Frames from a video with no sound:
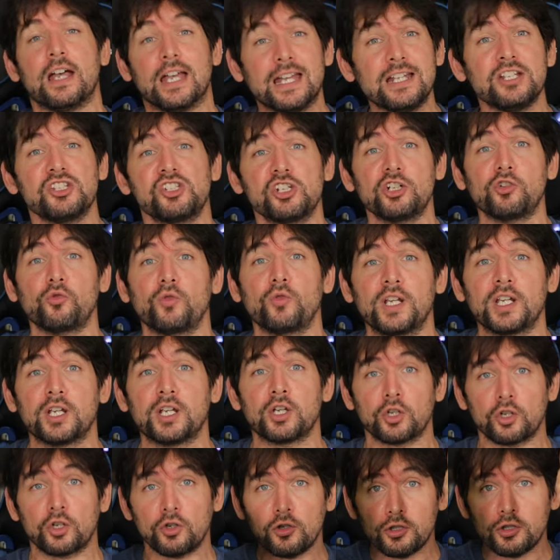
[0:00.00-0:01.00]
engineering
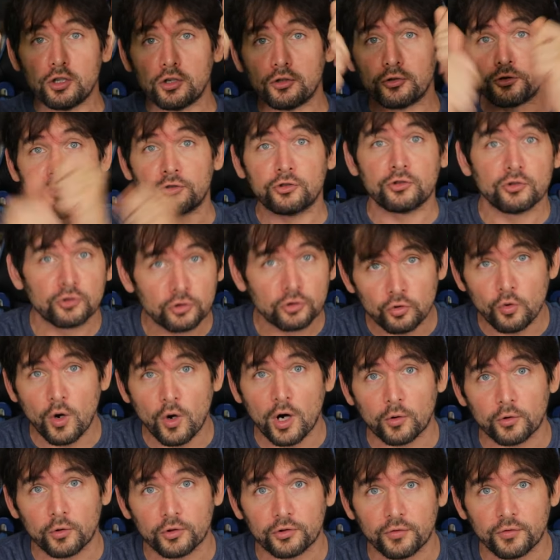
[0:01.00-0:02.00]
kudos to
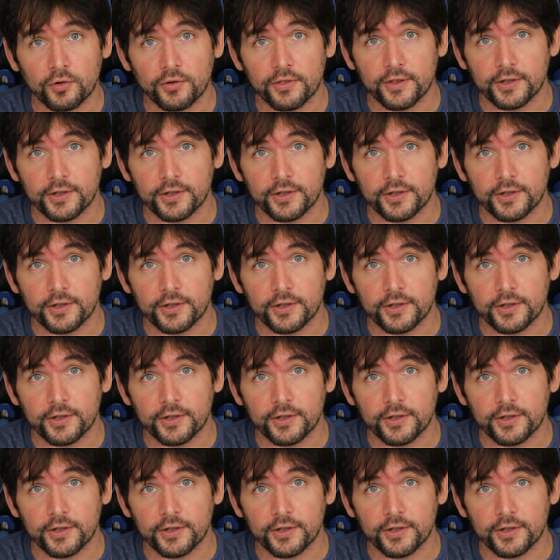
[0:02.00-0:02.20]
Aorus for